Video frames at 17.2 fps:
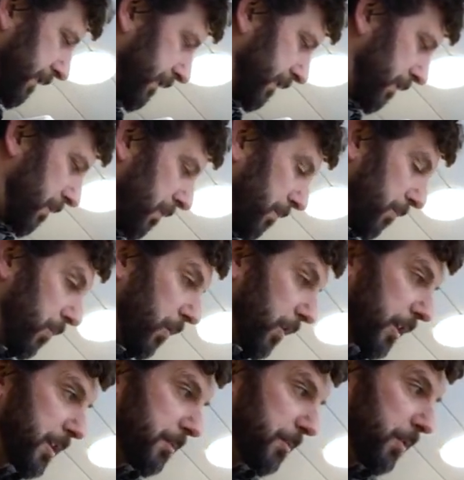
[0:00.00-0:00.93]
of
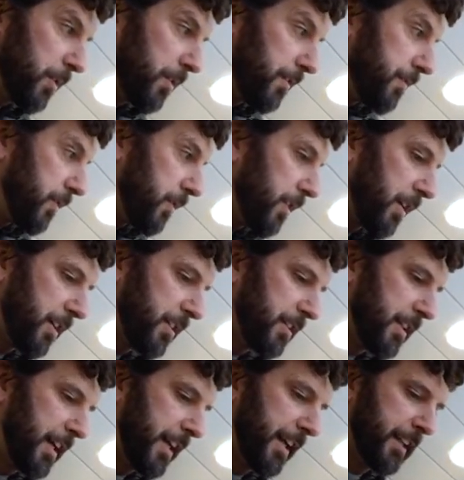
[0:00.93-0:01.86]
workable for our
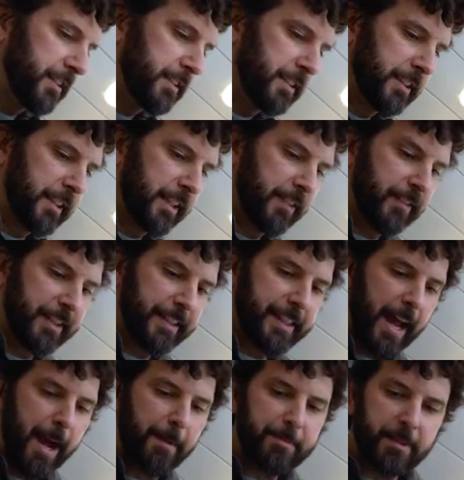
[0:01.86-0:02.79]
client to kind of
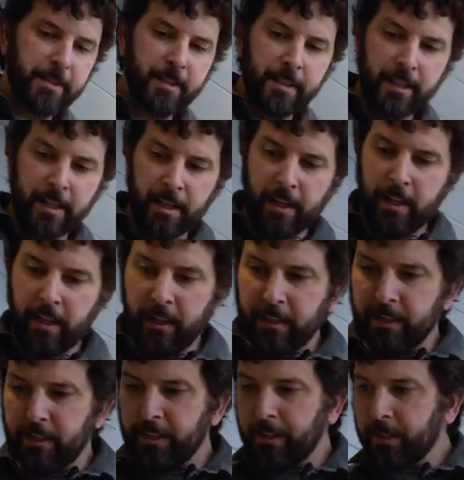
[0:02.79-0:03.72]
adapt
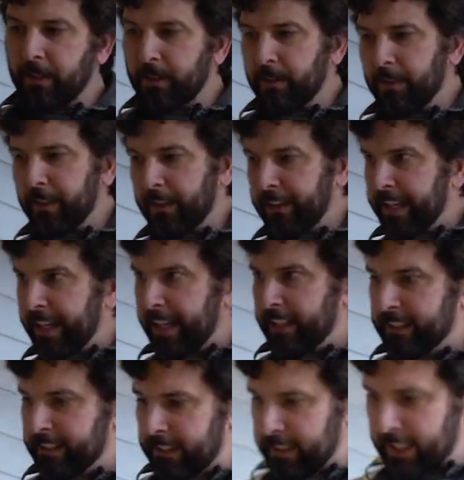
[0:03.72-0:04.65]
to their
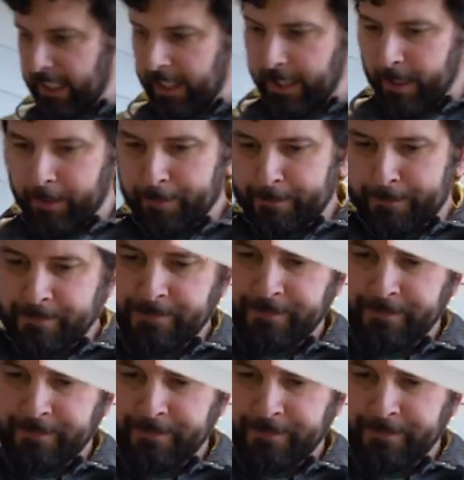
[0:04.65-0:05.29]
needs. Um,